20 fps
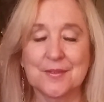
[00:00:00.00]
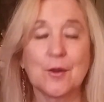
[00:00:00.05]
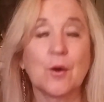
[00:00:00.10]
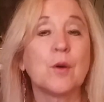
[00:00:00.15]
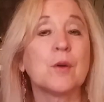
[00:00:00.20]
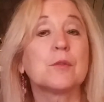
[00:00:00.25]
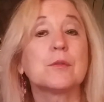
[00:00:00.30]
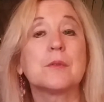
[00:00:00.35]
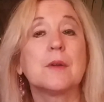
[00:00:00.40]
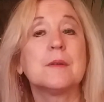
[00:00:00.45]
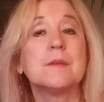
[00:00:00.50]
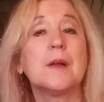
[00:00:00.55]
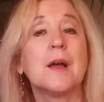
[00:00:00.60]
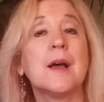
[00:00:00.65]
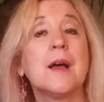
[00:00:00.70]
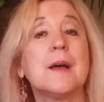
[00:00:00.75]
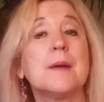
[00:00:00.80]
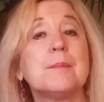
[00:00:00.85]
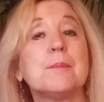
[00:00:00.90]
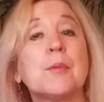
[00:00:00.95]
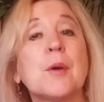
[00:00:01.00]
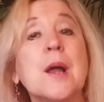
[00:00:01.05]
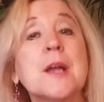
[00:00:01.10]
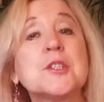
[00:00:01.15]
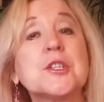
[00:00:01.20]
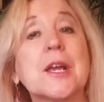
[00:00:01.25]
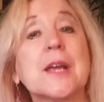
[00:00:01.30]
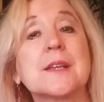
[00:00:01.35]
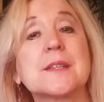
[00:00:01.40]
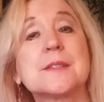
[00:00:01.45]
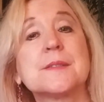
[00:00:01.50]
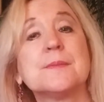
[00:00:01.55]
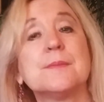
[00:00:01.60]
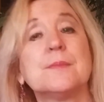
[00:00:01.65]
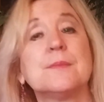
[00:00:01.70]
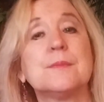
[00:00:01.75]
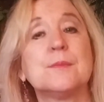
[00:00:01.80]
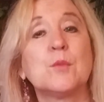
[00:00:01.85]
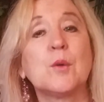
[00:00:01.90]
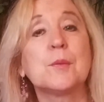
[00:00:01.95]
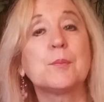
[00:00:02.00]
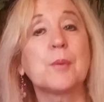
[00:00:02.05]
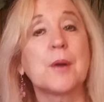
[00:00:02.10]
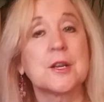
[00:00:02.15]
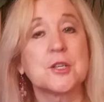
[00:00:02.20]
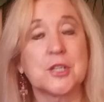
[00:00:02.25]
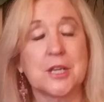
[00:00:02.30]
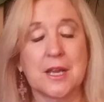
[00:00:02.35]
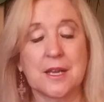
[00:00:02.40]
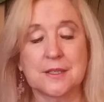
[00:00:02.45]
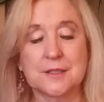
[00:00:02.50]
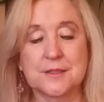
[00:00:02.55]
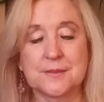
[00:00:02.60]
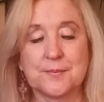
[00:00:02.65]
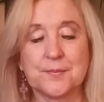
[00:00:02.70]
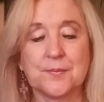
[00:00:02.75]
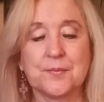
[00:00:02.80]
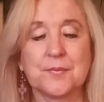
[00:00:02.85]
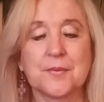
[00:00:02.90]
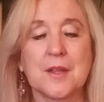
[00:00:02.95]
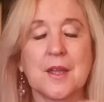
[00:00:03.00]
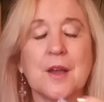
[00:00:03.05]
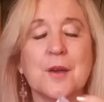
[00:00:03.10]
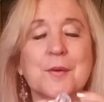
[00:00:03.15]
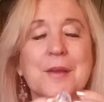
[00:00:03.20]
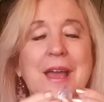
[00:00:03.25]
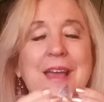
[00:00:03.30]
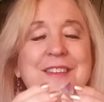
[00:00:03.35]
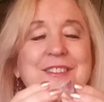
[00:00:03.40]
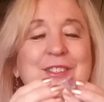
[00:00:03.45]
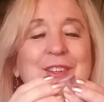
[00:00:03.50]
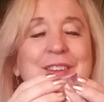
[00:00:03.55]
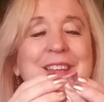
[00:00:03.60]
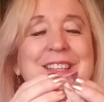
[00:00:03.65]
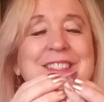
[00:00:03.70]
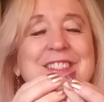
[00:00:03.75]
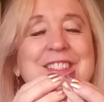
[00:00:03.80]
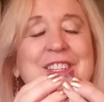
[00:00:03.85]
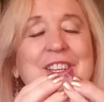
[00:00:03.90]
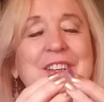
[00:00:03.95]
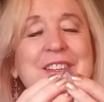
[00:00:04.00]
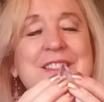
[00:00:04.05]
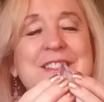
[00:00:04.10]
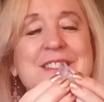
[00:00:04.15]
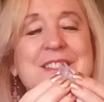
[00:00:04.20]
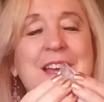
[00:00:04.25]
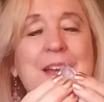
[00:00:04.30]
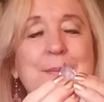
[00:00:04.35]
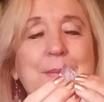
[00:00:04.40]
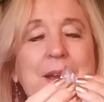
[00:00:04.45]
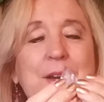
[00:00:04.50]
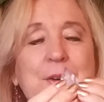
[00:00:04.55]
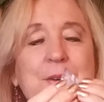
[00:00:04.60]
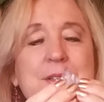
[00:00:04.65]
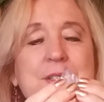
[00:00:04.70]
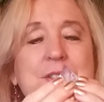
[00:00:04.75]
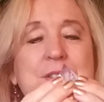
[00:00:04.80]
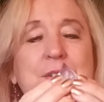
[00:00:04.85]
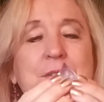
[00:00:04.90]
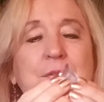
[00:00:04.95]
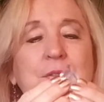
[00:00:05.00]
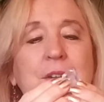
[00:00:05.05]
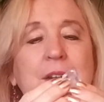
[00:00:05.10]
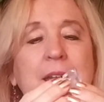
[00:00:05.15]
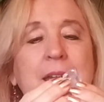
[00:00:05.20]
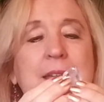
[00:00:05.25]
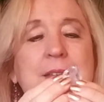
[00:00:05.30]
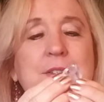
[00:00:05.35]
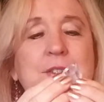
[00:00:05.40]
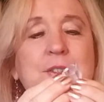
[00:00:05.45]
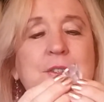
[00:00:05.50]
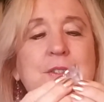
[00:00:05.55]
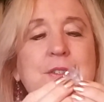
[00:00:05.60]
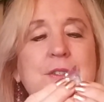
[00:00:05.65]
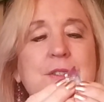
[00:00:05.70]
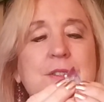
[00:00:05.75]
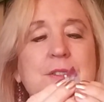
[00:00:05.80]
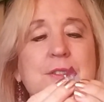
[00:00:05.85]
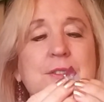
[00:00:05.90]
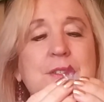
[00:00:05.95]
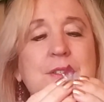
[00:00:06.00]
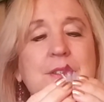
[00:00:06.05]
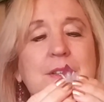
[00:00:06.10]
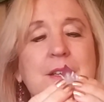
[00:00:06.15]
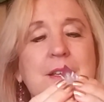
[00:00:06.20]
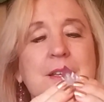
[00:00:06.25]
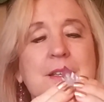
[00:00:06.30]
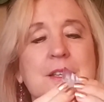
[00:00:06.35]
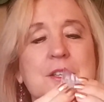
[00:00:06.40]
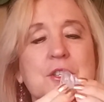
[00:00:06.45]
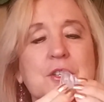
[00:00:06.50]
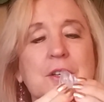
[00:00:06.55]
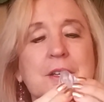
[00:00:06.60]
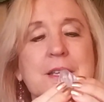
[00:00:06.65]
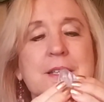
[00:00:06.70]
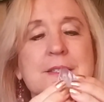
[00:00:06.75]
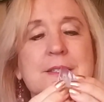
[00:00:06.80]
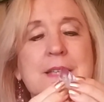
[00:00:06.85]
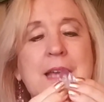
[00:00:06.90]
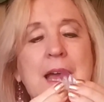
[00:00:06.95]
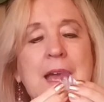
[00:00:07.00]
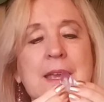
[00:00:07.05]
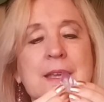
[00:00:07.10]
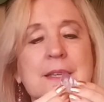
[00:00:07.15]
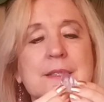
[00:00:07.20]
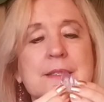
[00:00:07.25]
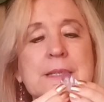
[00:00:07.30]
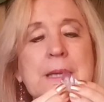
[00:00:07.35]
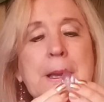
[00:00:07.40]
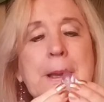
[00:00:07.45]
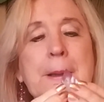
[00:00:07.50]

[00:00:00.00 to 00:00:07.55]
or projects, work projects. Okay, so let's look inside my crystal for answers, additional insights.